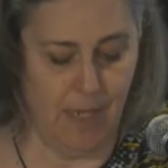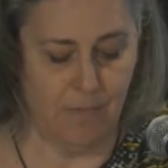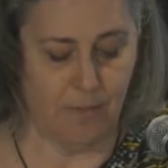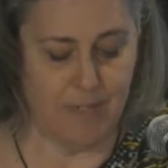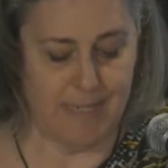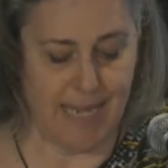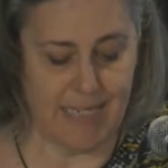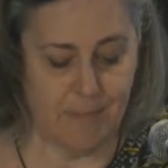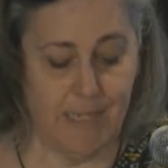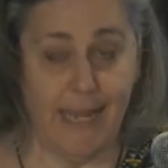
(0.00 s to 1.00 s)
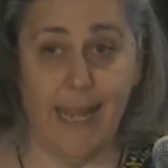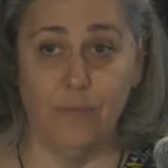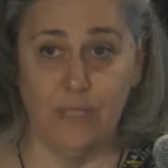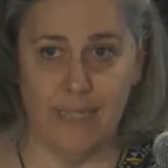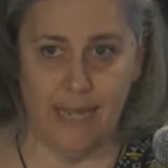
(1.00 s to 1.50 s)
for assessment,
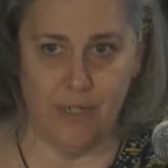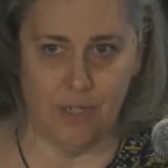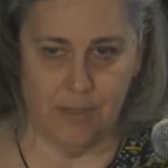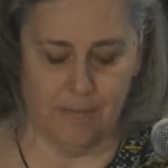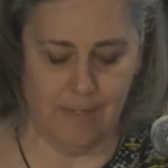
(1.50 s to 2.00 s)
and retention?